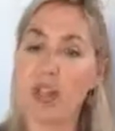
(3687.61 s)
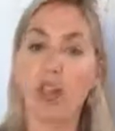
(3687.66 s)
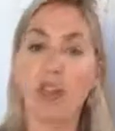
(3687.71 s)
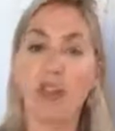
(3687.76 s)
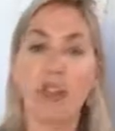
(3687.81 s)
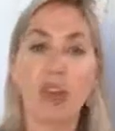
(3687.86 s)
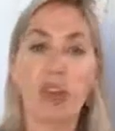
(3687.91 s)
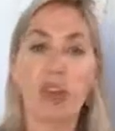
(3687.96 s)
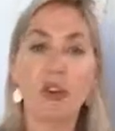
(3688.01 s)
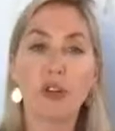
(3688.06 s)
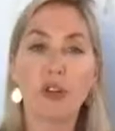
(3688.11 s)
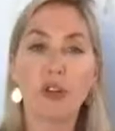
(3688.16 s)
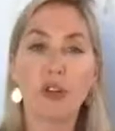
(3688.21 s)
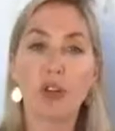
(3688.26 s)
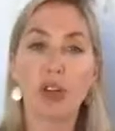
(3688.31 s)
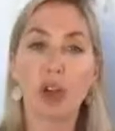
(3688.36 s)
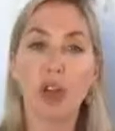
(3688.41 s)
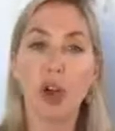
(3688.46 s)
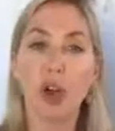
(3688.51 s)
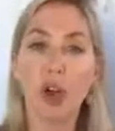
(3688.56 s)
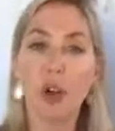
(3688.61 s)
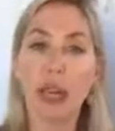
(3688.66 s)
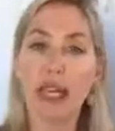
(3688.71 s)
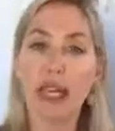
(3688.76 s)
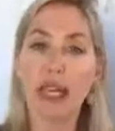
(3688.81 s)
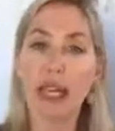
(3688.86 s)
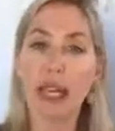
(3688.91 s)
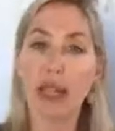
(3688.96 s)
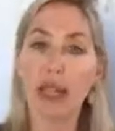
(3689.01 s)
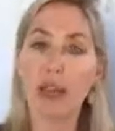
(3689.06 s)
they're slowing
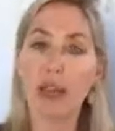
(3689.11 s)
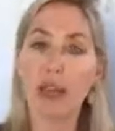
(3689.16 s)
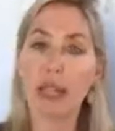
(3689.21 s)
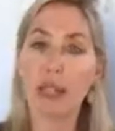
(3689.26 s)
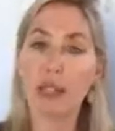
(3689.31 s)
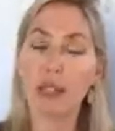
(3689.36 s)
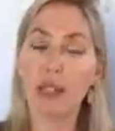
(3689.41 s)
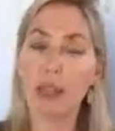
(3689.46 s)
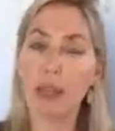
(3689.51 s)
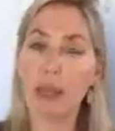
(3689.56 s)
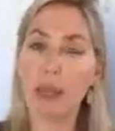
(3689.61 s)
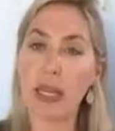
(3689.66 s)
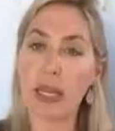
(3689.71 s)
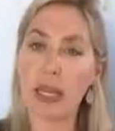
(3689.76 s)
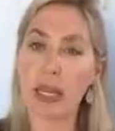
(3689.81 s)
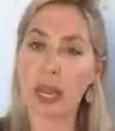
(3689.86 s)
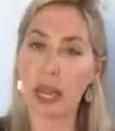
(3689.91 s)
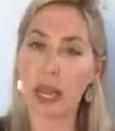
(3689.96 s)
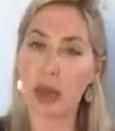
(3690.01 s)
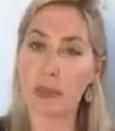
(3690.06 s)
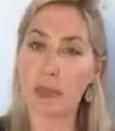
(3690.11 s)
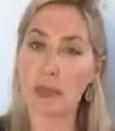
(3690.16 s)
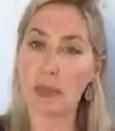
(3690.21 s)
down and speeding up.